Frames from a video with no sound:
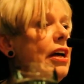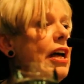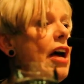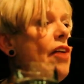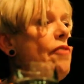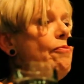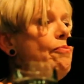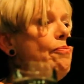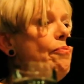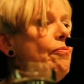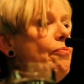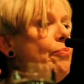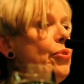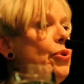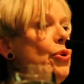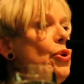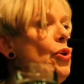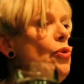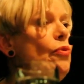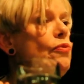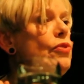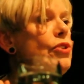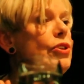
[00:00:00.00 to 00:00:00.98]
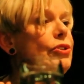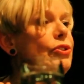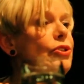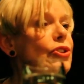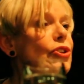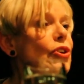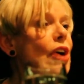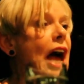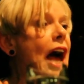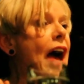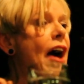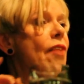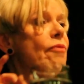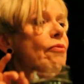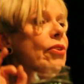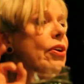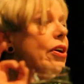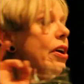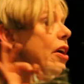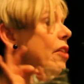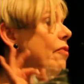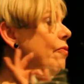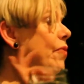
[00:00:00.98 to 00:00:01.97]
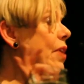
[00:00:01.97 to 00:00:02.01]
have proved to have
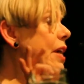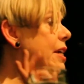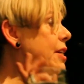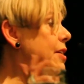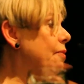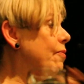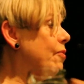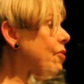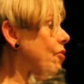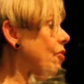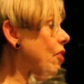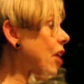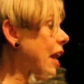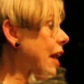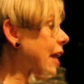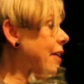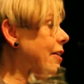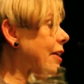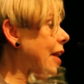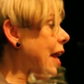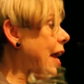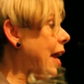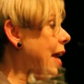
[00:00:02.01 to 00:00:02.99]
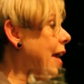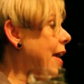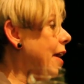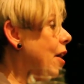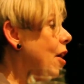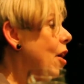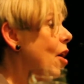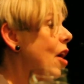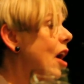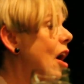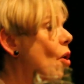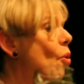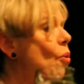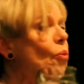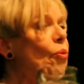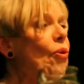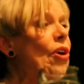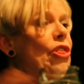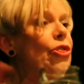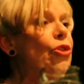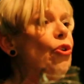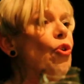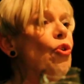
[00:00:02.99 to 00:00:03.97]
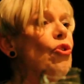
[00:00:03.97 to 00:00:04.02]
feet of clay.
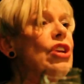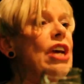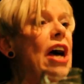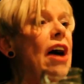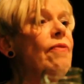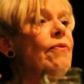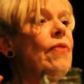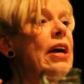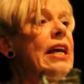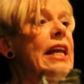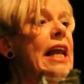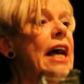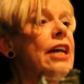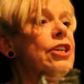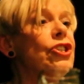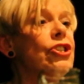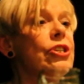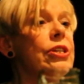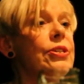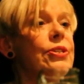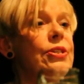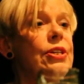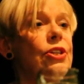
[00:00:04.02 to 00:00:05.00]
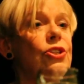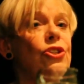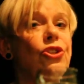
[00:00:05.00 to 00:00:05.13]
We thought our financial